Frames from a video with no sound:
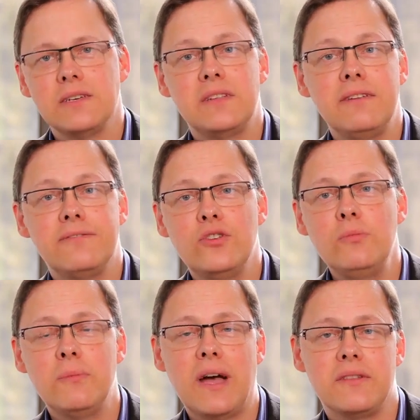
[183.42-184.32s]
So the
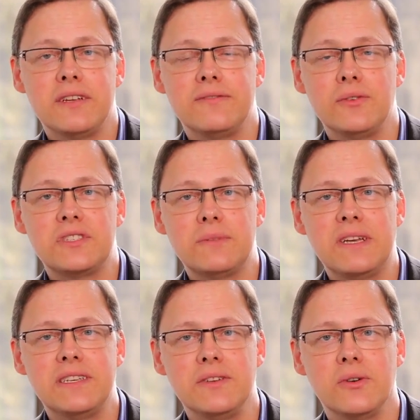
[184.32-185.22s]
informal method for
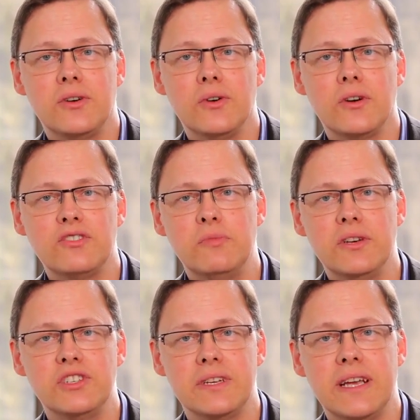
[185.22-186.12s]
submitting your core
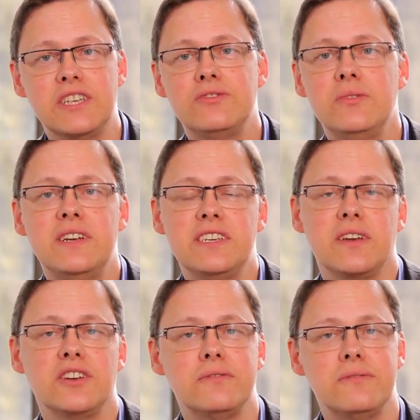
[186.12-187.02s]
contribution is through the
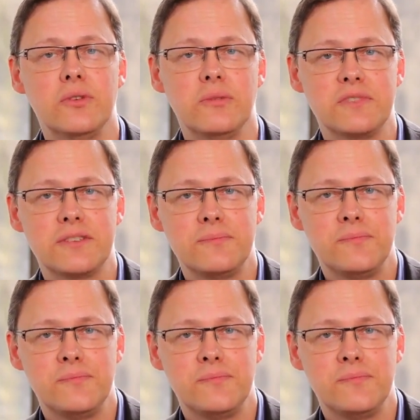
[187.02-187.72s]
discussion forums.